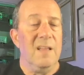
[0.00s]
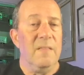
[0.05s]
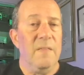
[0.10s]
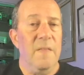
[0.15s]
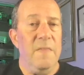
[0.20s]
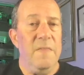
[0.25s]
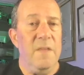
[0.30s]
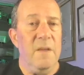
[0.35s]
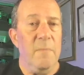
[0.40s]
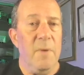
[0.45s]

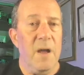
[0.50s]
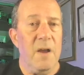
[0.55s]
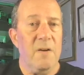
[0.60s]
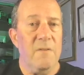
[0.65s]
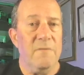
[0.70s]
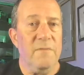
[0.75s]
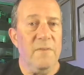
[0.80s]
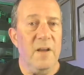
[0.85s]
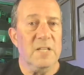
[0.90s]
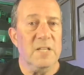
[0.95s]
Lithium
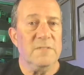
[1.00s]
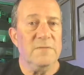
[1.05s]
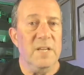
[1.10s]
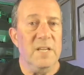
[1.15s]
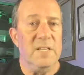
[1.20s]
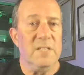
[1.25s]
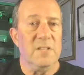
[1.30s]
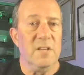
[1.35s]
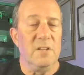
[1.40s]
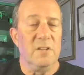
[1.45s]
iron phosphate
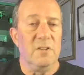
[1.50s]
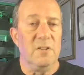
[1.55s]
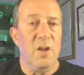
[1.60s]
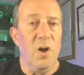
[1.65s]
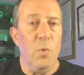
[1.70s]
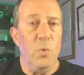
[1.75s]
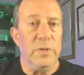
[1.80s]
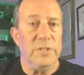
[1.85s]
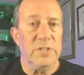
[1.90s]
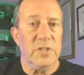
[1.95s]
is the
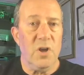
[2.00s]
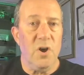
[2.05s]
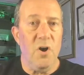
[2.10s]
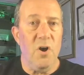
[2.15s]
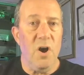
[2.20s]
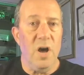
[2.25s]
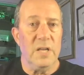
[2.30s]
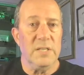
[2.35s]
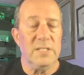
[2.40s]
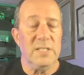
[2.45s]
lowest
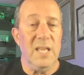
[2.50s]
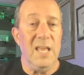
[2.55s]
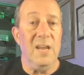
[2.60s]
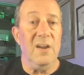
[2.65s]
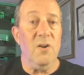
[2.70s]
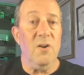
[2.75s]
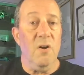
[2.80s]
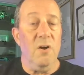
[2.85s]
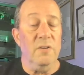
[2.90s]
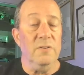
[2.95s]
cost, and
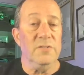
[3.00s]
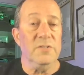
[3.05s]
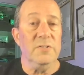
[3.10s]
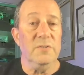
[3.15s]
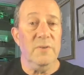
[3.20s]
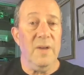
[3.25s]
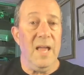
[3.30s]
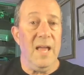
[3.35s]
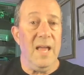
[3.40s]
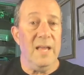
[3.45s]
it
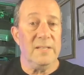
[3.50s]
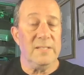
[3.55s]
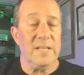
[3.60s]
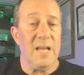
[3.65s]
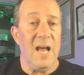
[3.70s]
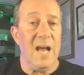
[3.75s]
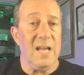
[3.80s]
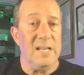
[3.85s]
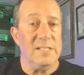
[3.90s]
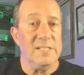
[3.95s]
also has
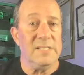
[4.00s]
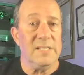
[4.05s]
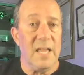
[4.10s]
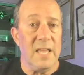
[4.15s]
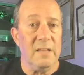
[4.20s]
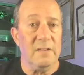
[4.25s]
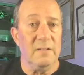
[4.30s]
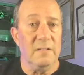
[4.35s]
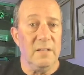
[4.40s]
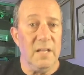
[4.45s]
high
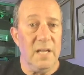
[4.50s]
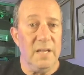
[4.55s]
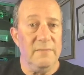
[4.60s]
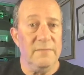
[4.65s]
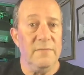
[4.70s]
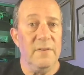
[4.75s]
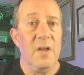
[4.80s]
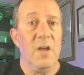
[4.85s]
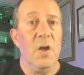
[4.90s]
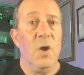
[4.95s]
cycle life,